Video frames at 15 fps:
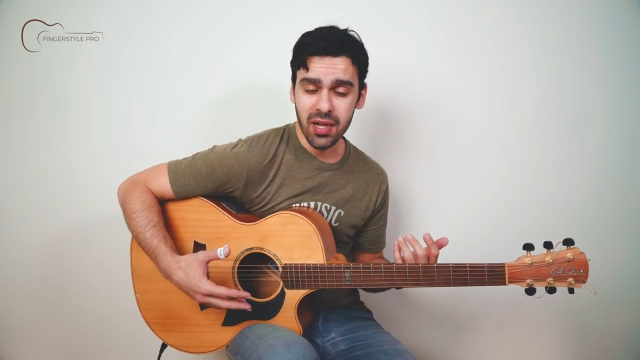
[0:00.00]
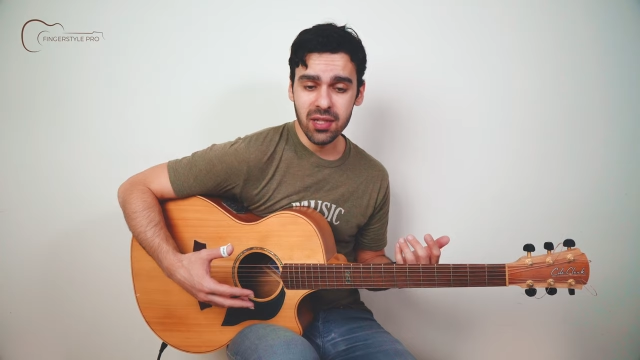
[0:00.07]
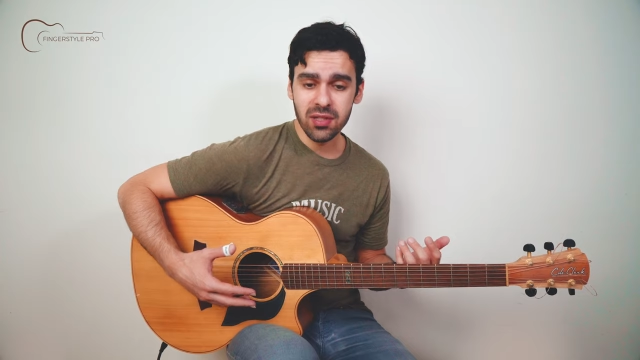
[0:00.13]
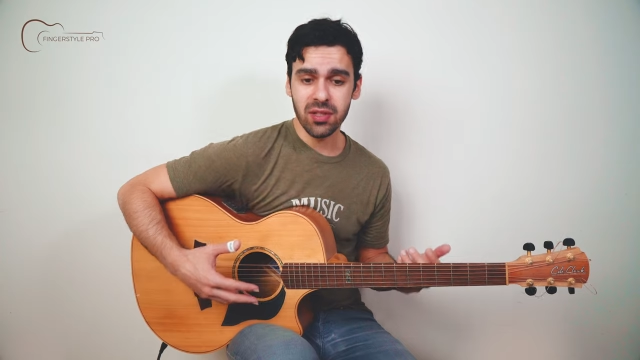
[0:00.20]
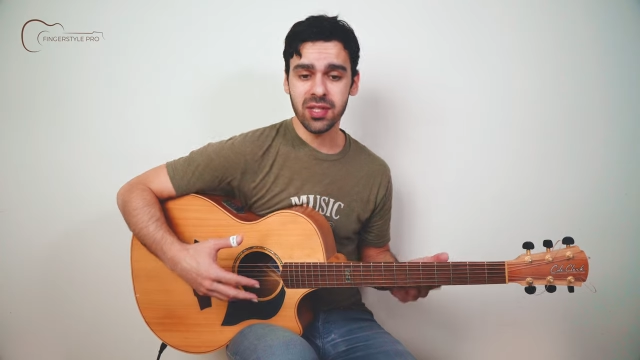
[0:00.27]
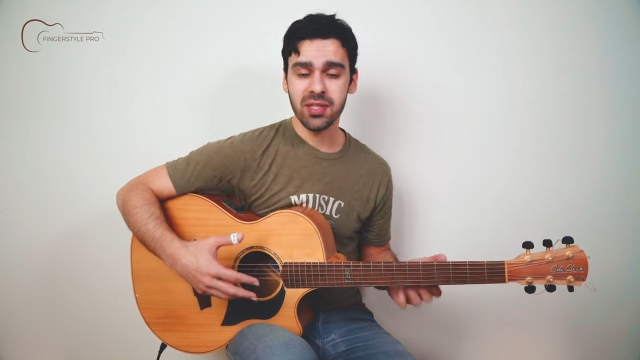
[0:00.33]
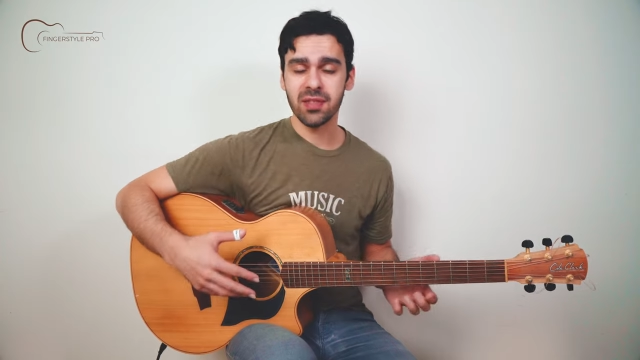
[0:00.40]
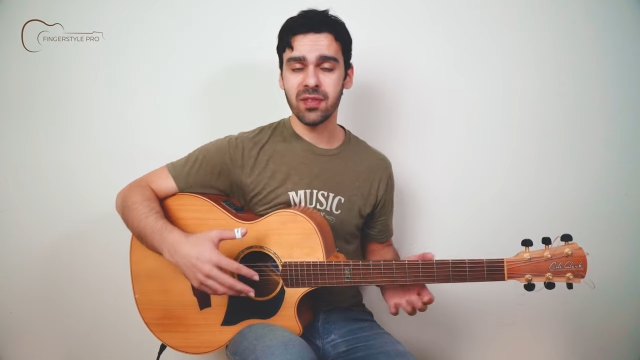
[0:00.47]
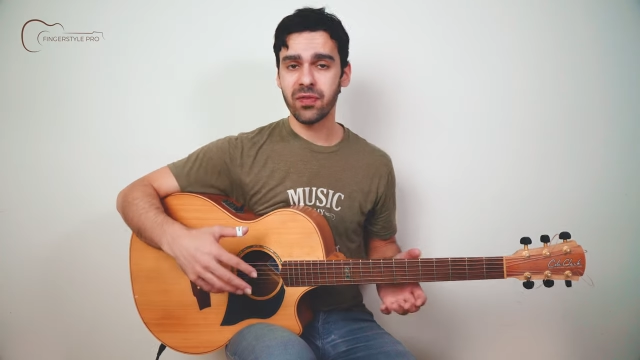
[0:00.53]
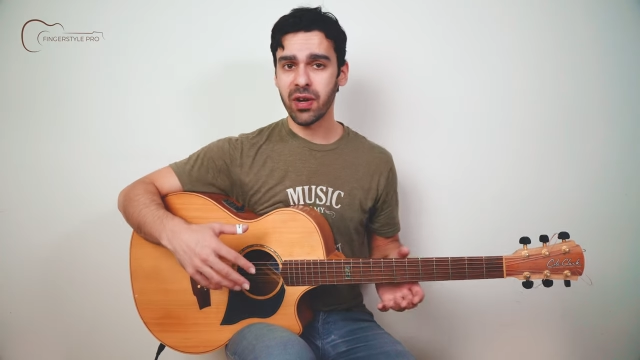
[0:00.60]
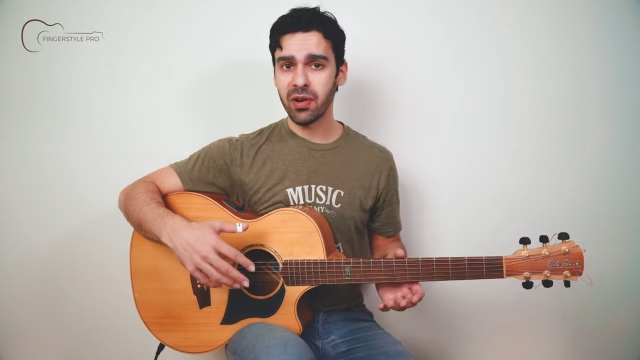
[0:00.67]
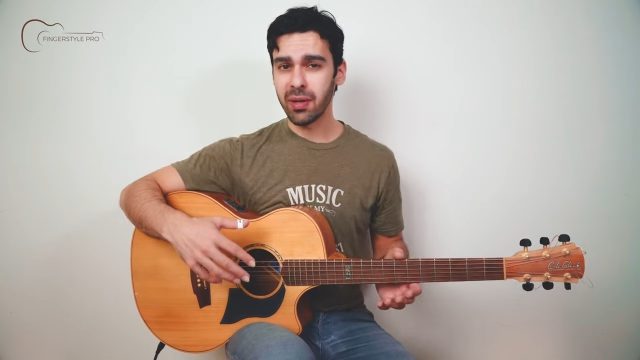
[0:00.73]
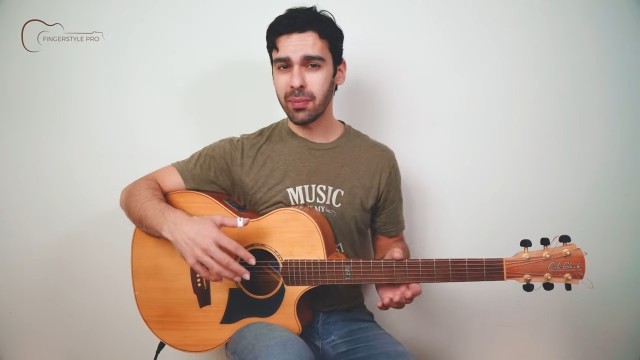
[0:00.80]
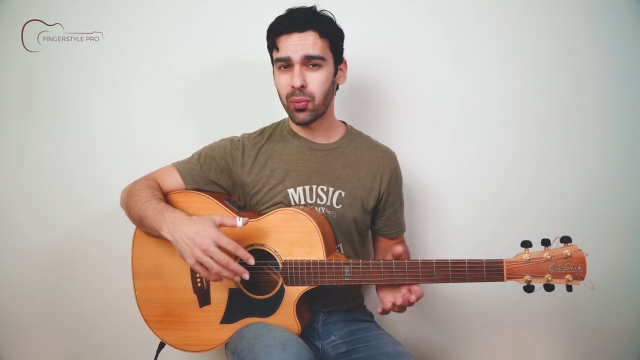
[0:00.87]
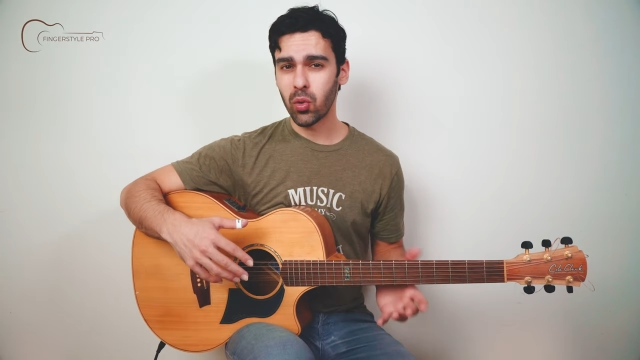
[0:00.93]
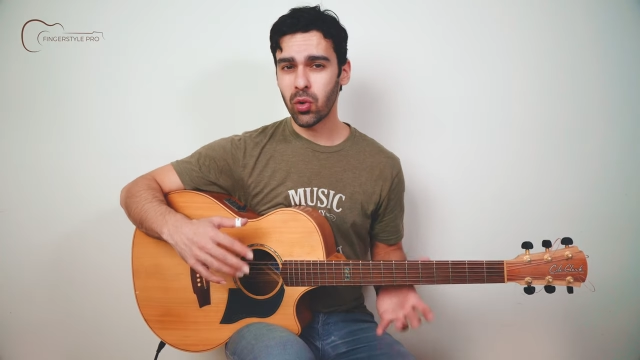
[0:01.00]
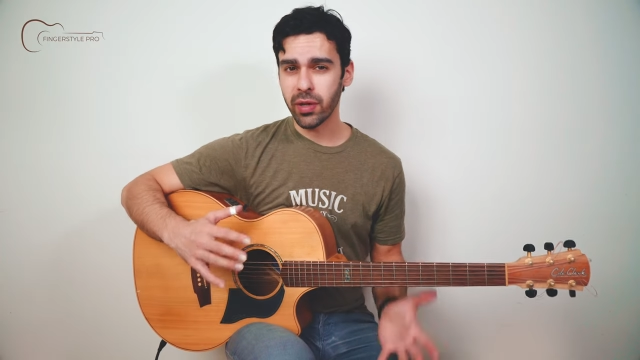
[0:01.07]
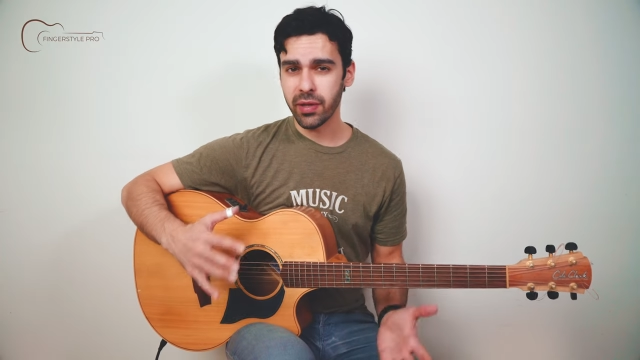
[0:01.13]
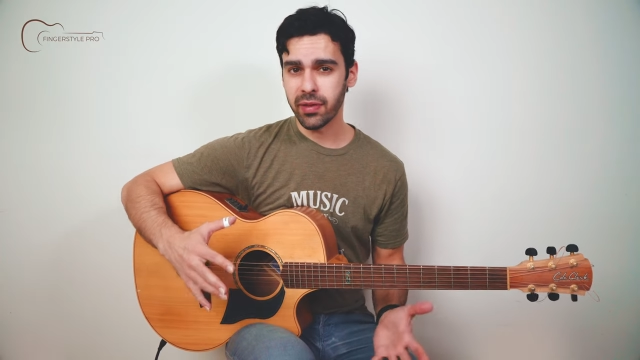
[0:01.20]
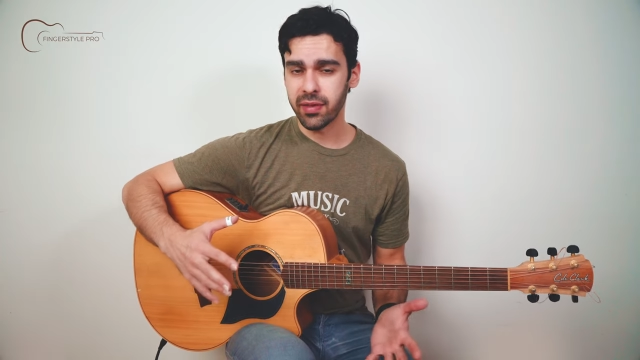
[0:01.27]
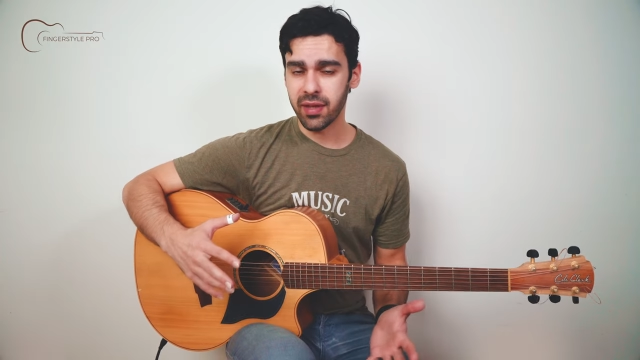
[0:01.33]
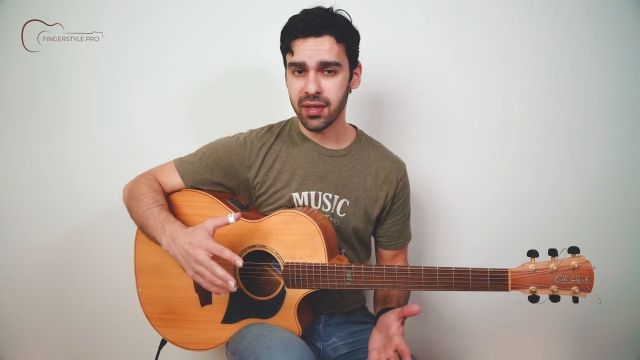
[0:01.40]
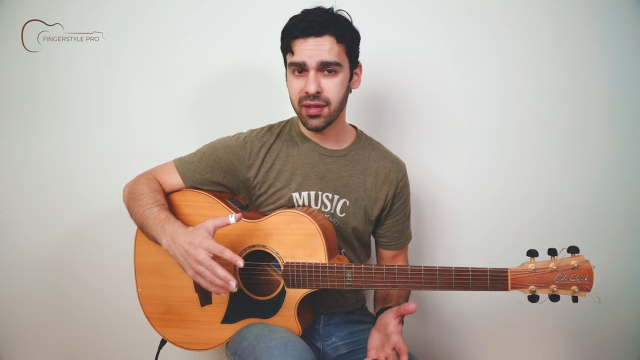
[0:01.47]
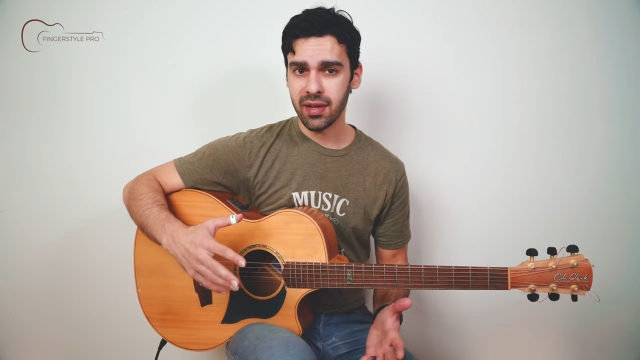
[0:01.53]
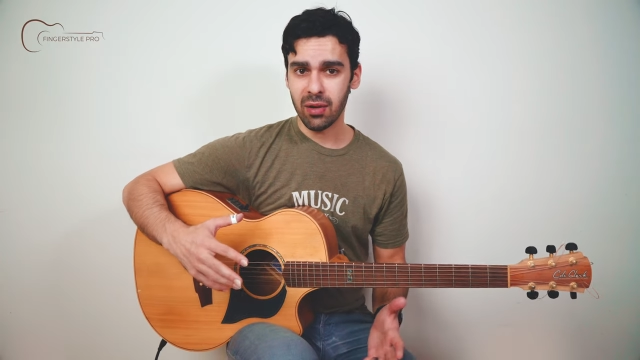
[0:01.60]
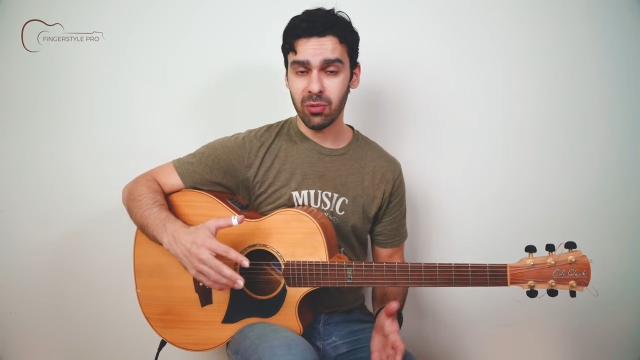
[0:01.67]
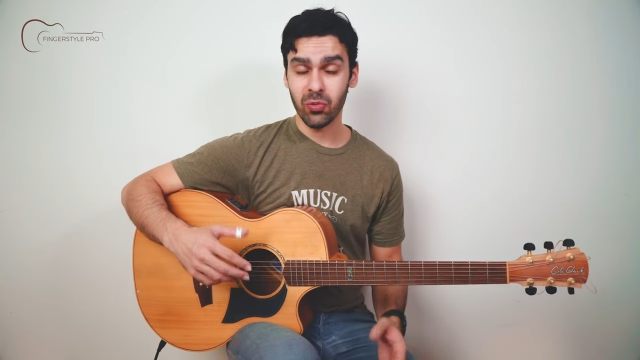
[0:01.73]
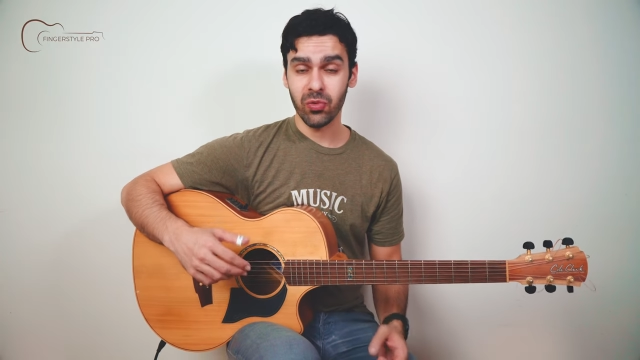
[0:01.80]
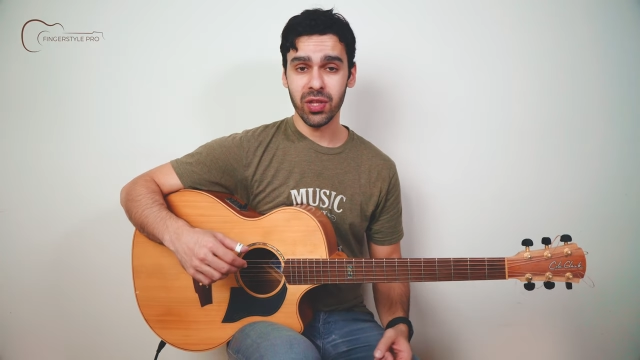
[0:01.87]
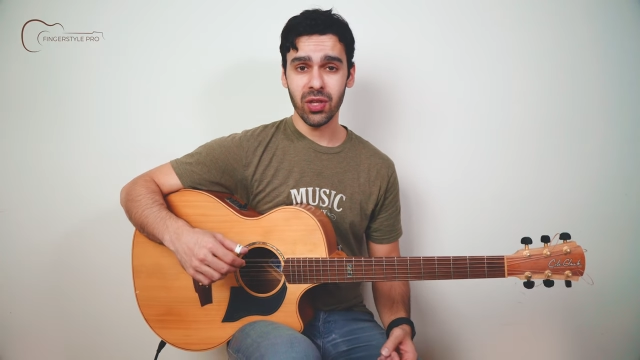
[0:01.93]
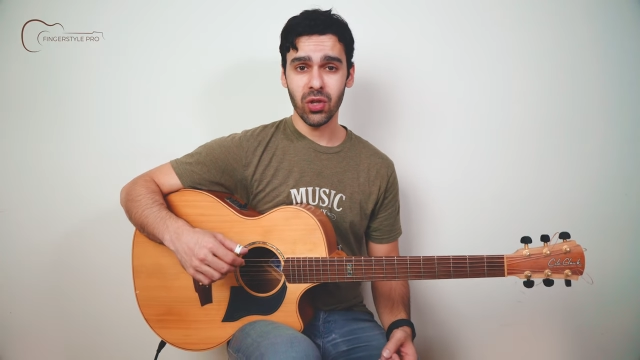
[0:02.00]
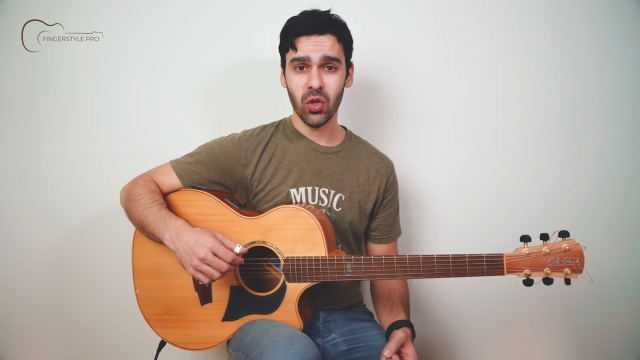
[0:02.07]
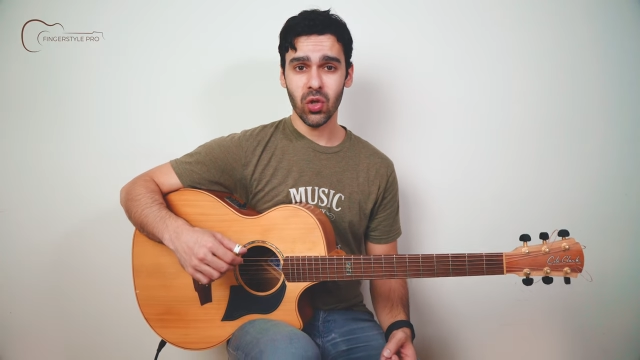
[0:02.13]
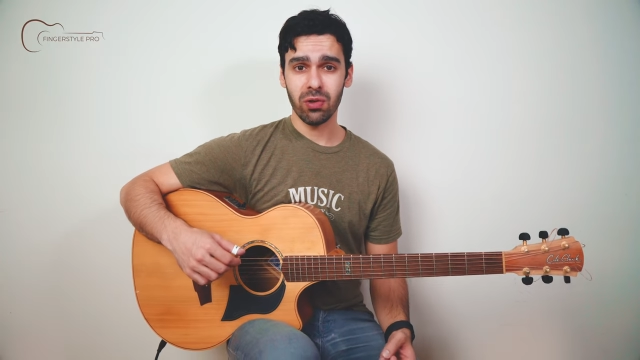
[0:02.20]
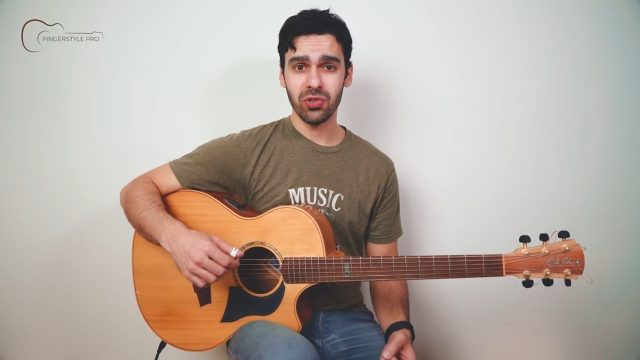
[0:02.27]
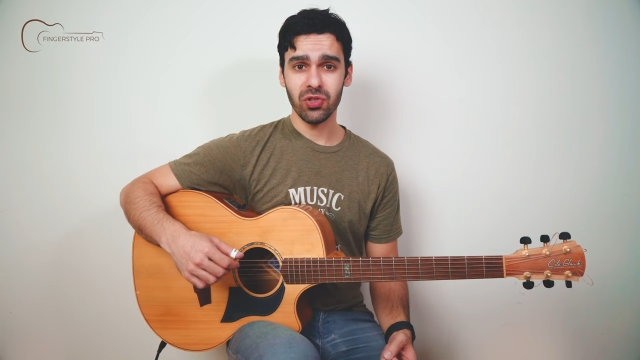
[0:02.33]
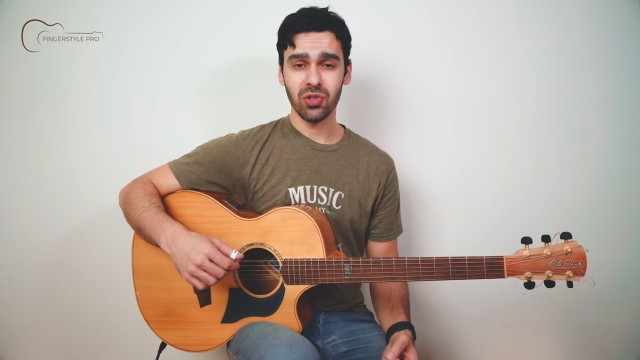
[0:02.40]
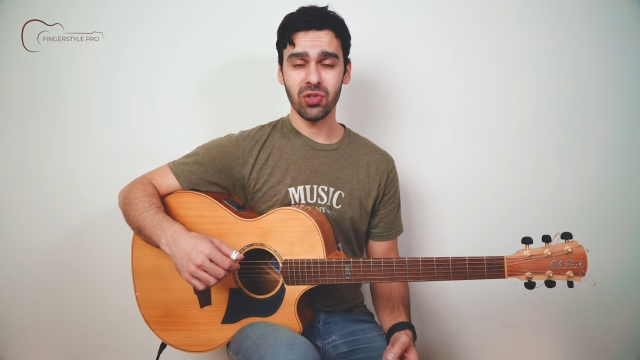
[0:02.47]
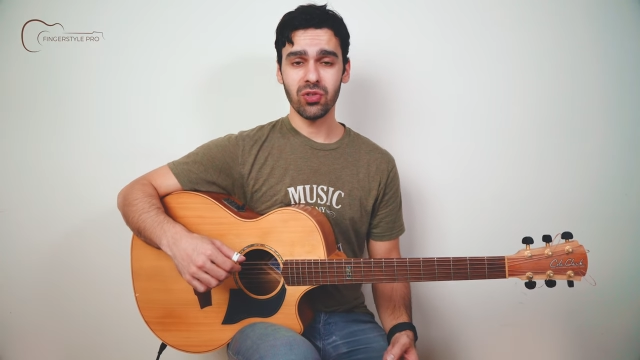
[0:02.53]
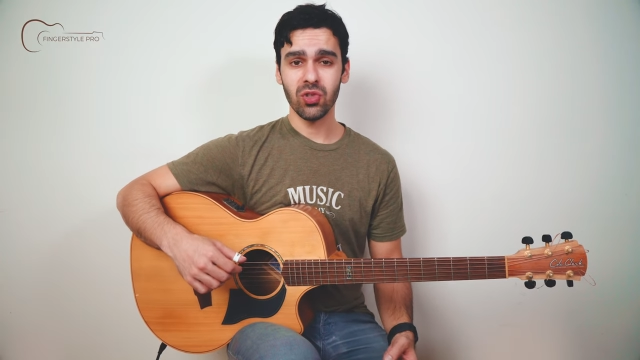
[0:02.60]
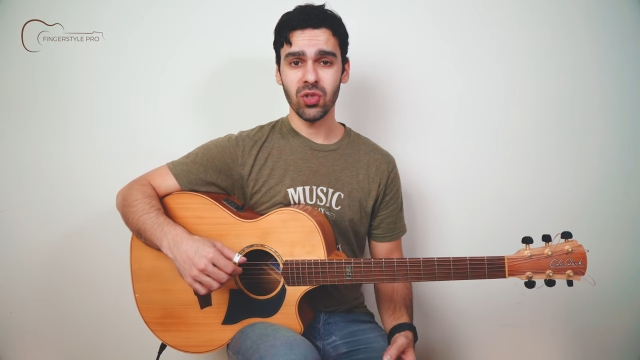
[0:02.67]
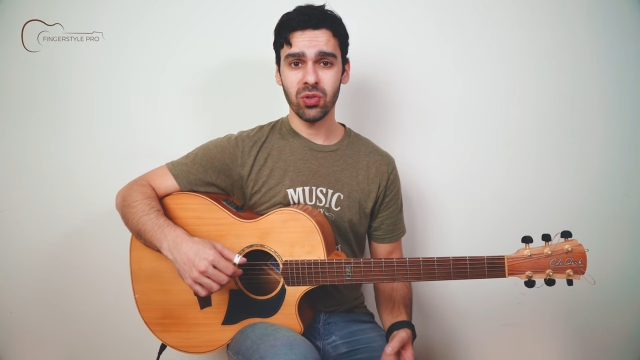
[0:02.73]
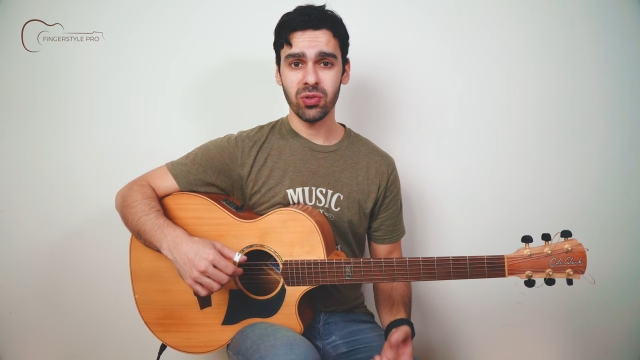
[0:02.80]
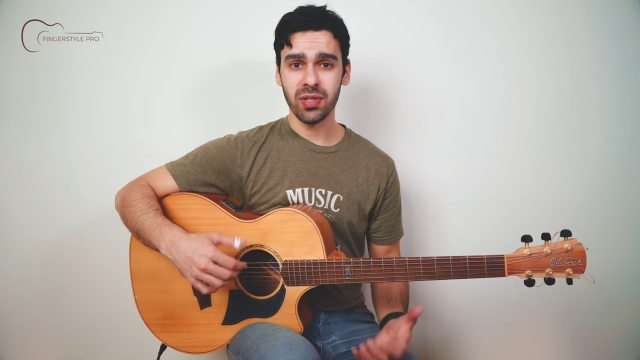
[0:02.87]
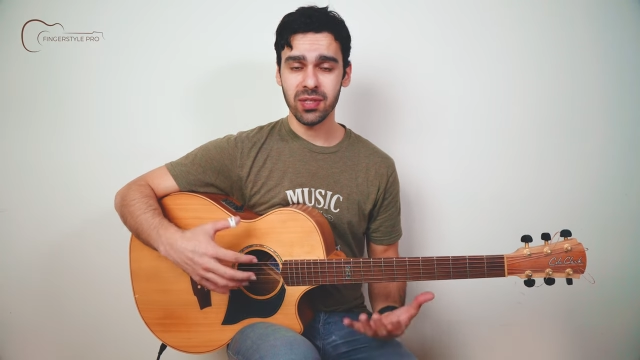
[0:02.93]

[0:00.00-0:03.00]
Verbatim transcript: So this is a very important thing that I would really encourage you to do,